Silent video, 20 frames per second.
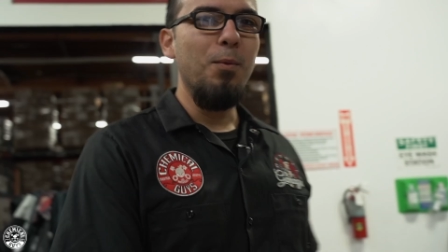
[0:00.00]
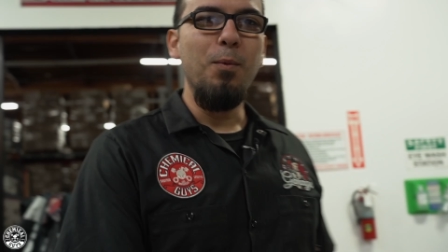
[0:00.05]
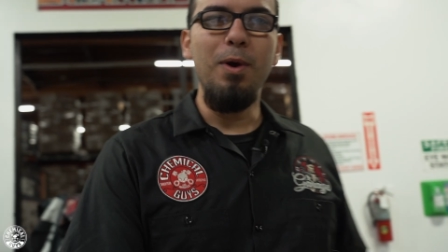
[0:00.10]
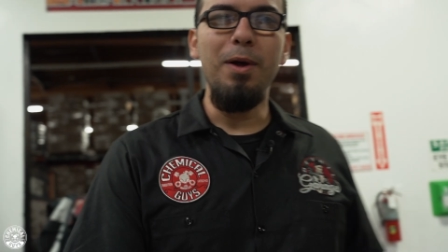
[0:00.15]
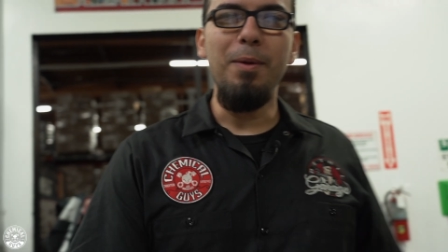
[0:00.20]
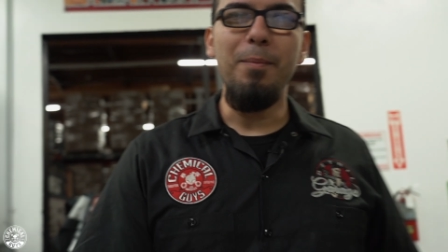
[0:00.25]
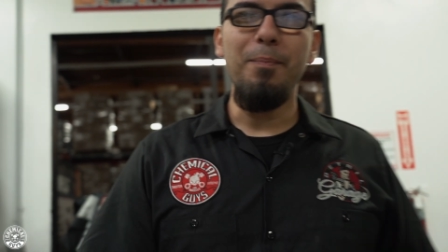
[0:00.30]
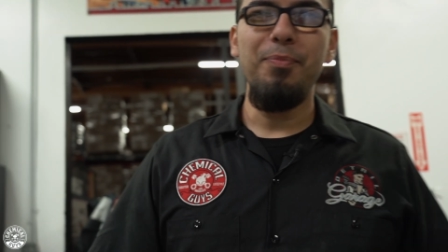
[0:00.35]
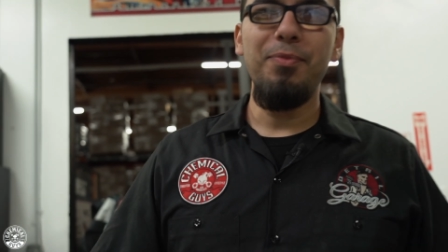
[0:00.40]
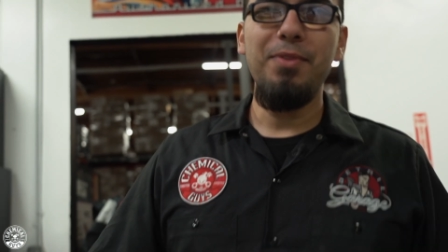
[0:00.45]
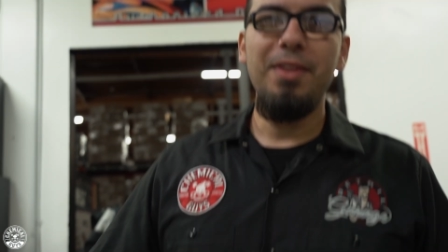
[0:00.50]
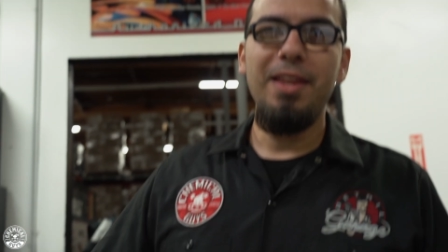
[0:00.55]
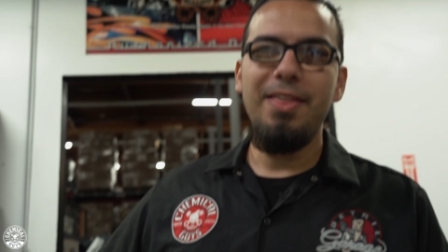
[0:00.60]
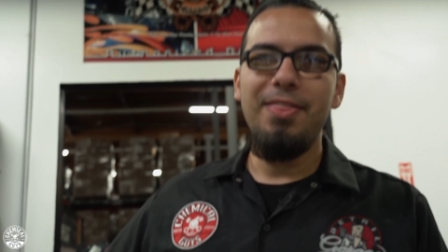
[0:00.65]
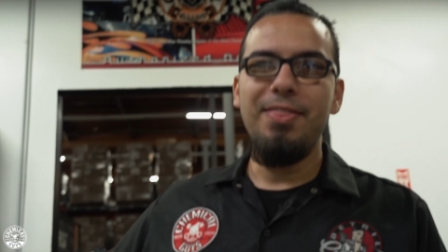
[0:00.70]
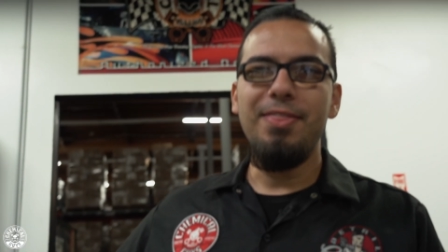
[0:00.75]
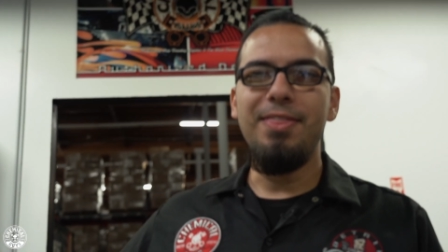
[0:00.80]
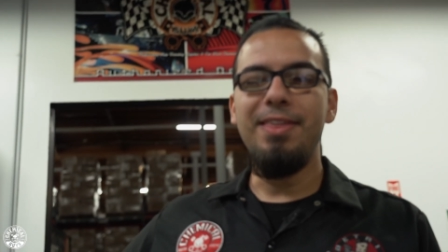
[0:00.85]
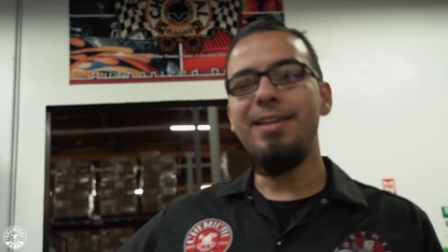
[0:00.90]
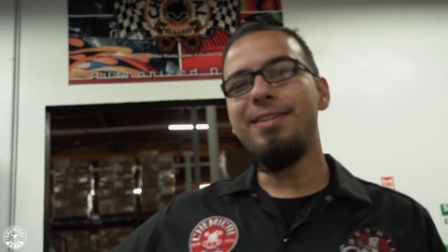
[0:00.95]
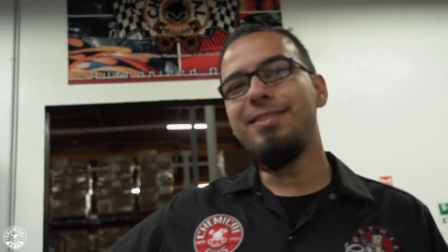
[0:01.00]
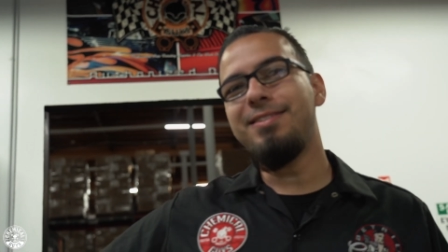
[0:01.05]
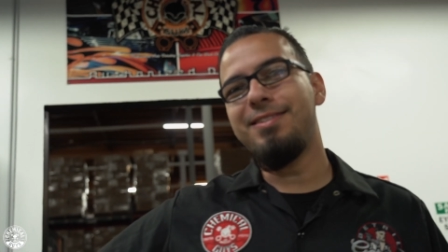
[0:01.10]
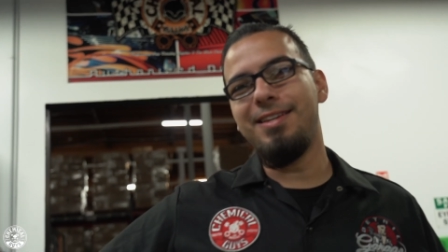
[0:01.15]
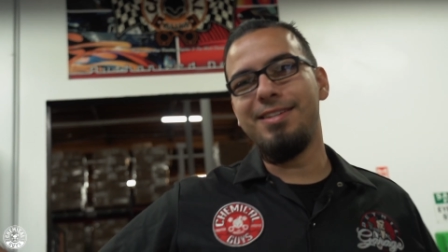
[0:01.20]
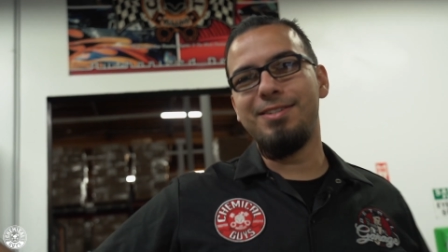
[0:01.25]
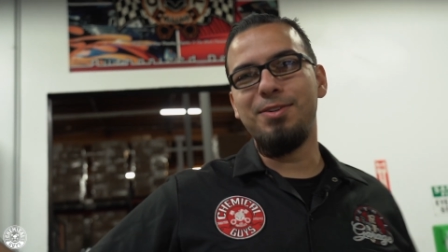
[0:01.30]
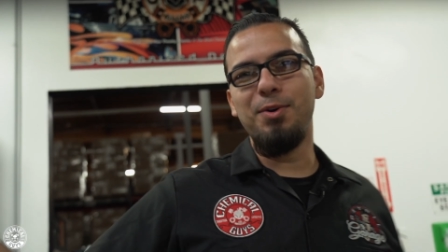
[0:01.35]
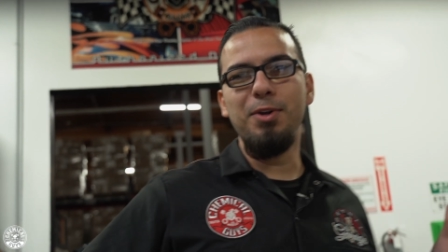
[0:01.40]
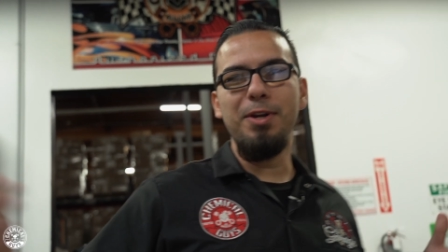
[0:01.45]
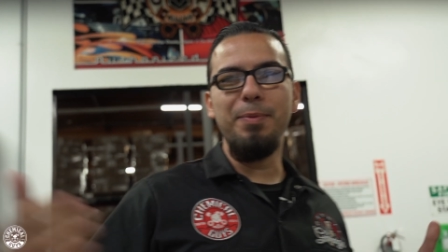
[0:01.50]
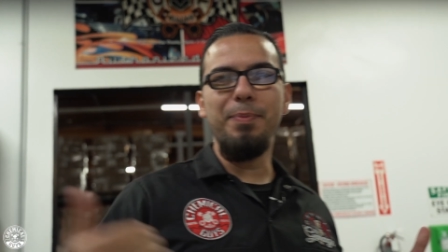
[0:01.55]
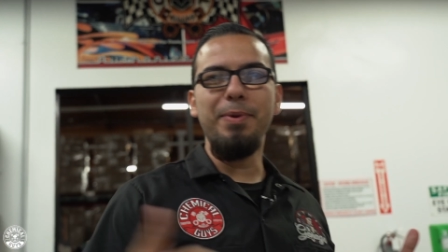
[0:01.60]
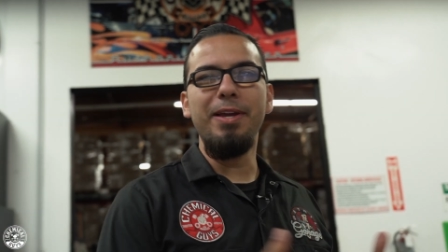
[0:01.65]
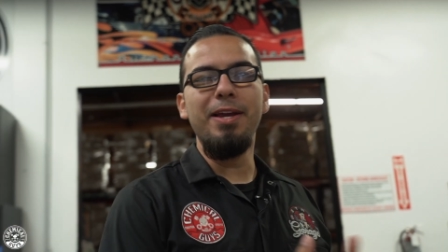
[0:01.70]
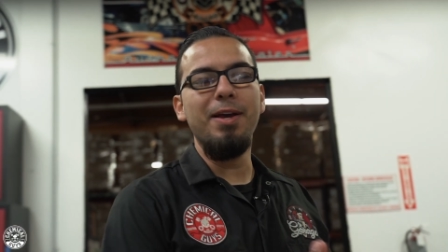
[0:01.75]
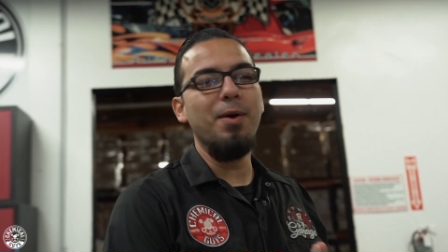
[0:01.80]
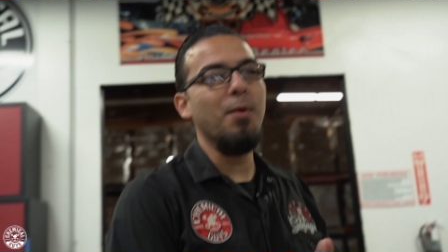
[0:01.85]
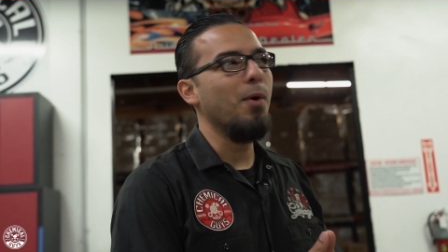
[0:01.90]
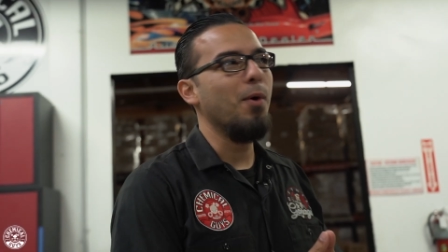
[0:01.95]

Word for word: Well, this is going to be